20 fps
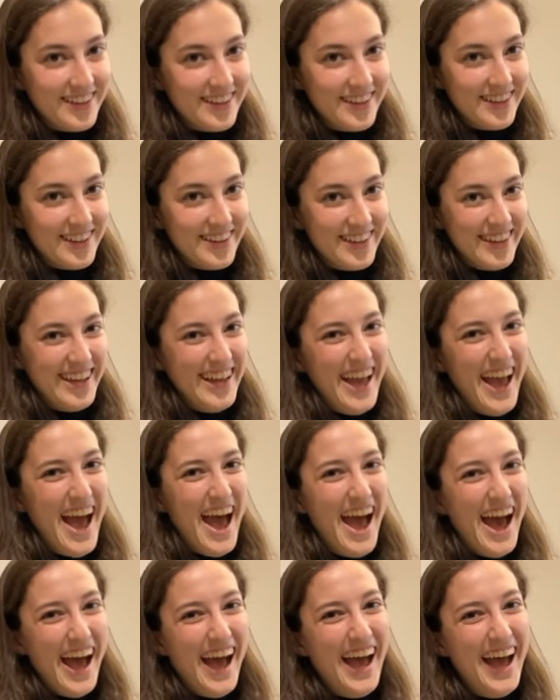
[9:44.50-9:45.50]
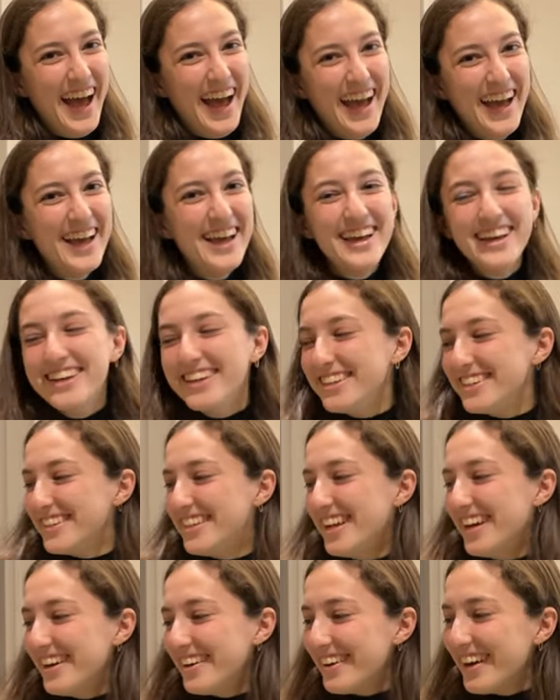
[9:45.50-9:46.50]

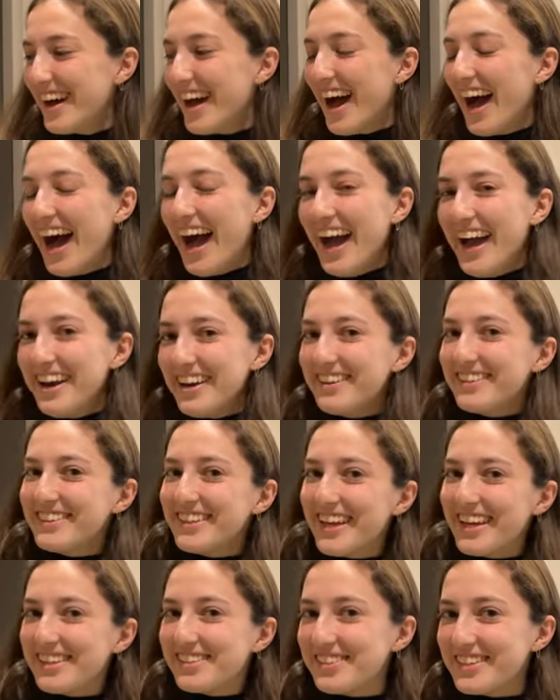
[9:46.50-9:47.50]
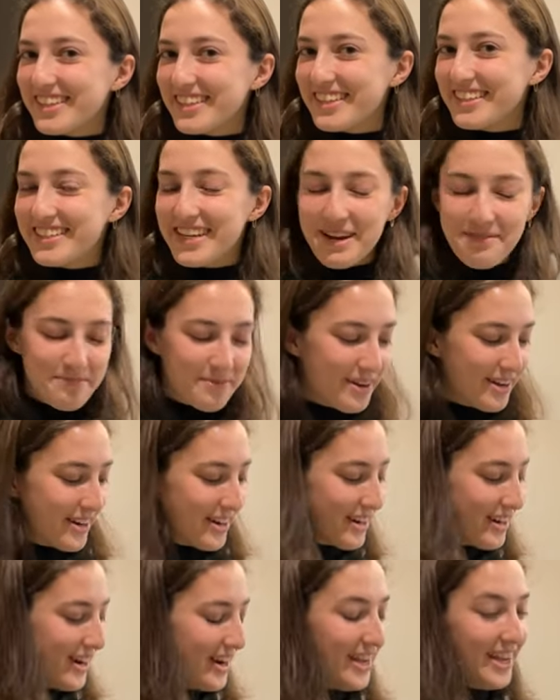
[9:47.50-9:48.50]
So, I don't like drinking the tap water.
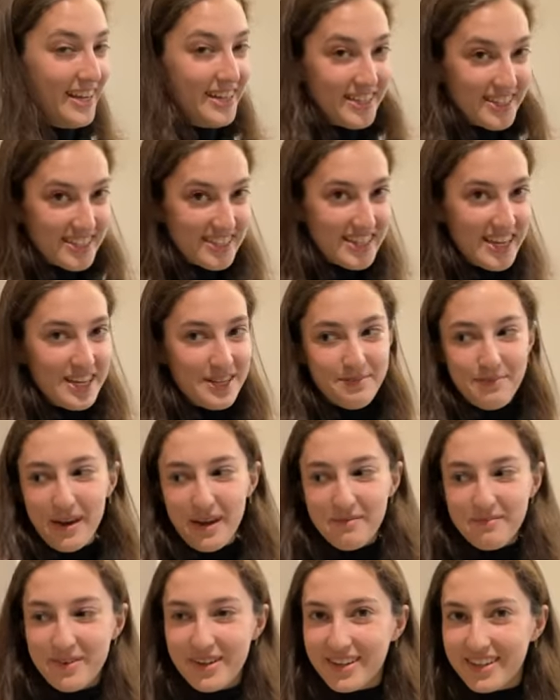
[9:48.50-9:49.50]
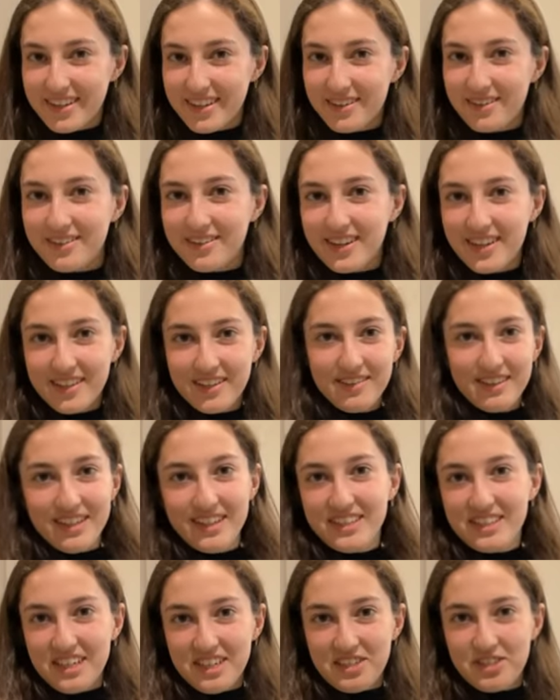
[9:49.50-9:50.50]
It doesn't taste bad, but you know, an
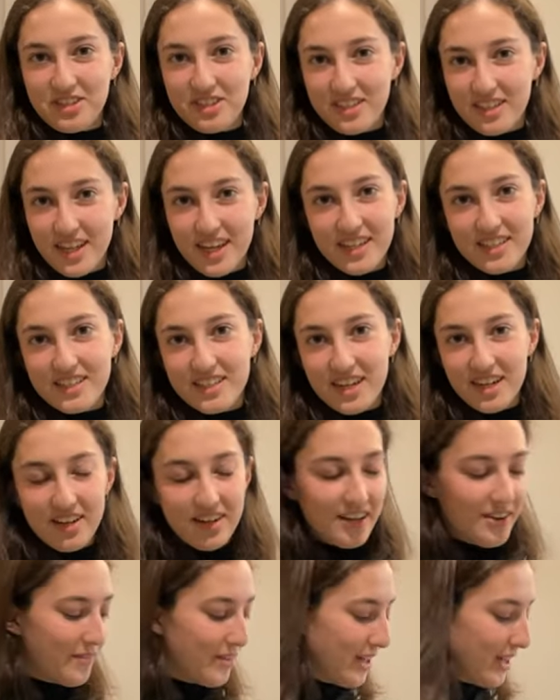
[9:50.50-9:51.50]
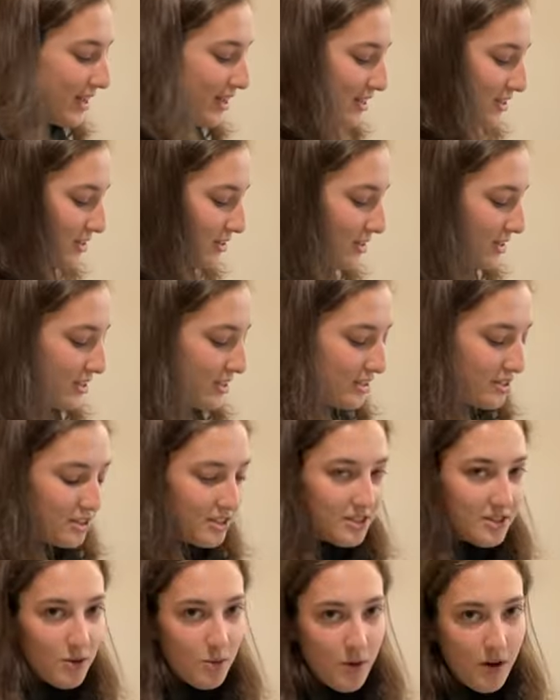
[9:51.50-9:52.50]
industrialized area. So this is
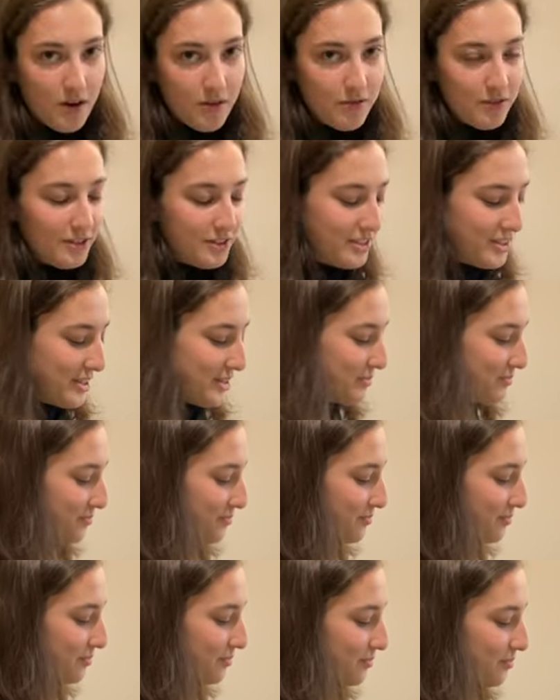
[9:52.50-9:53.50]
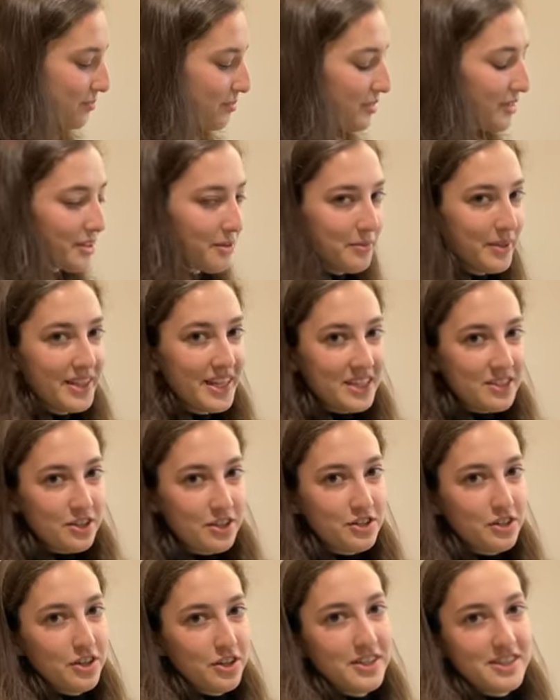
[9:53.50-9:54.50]
just a water filter. But that's your
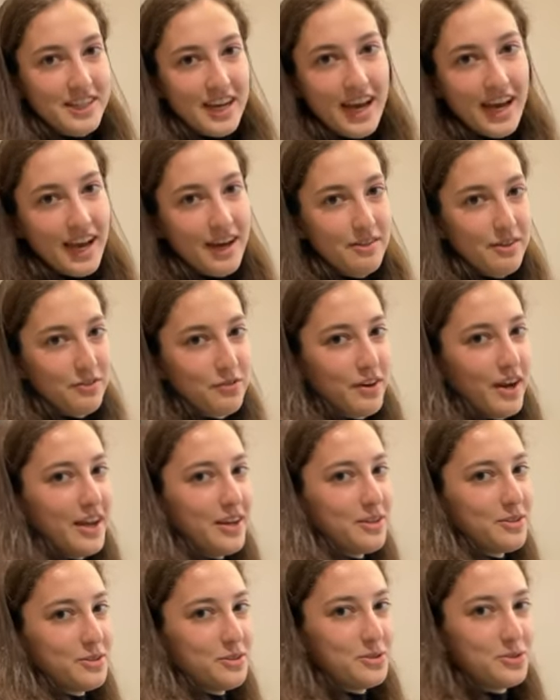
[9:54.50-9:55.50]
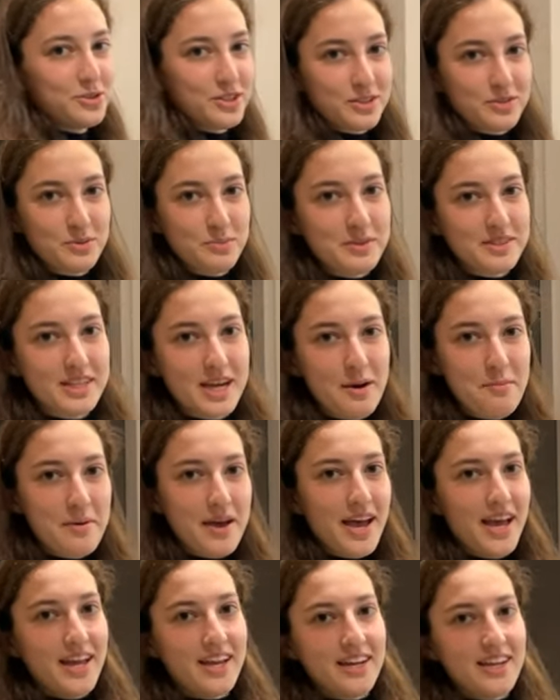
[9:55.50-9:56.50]
choice. I have a friend who drinks from the tap
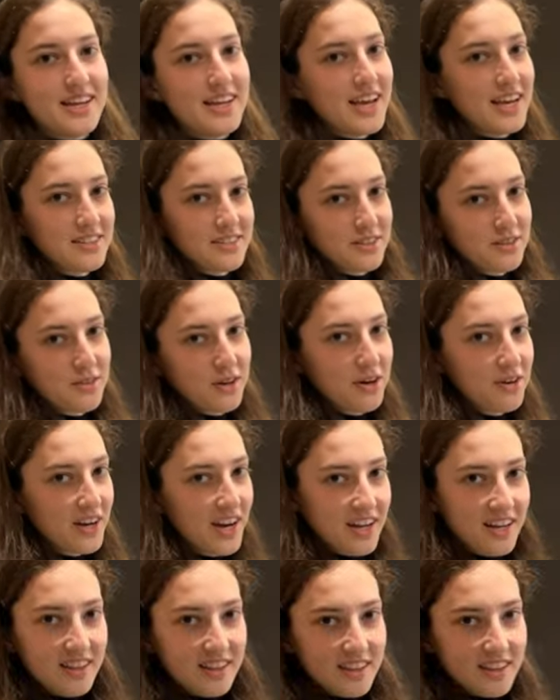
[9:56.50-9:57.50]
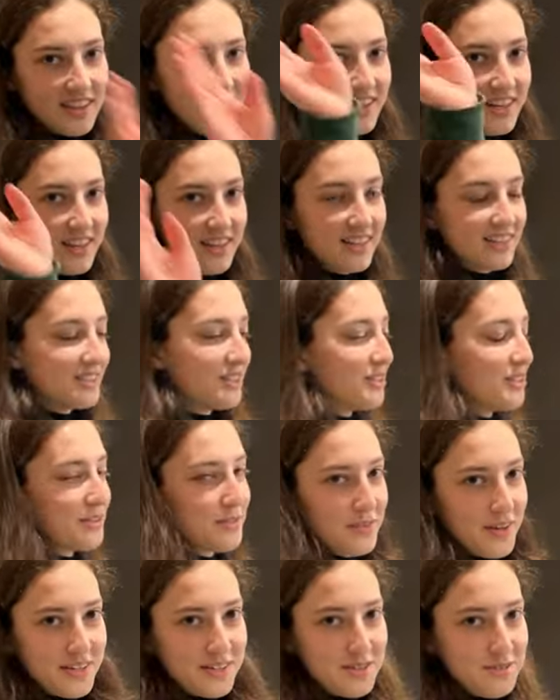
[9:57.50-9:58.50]
and he hasn't grown anything, so he's
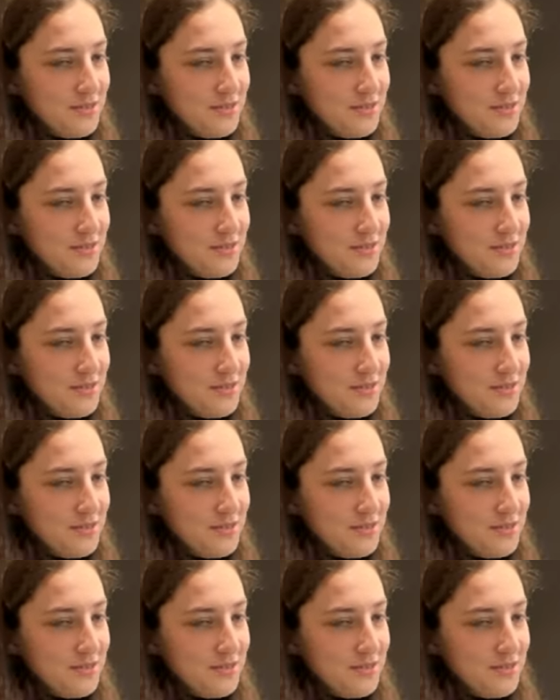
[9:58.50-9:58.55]
fine so